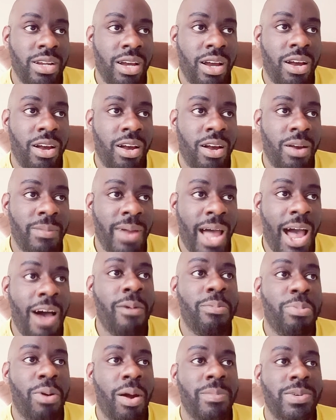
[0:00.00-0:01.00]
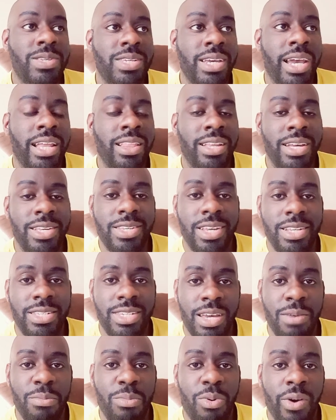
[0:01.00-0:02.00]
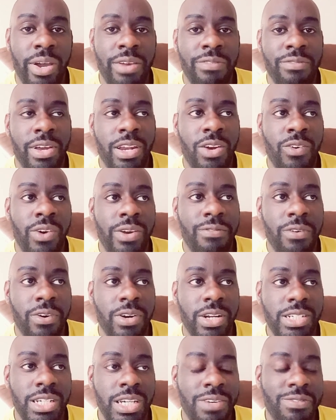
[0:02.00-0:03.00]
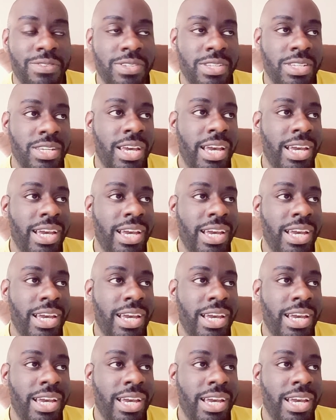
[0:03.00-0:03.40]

I'll probably say at least a 10-point victory for the Chiefs.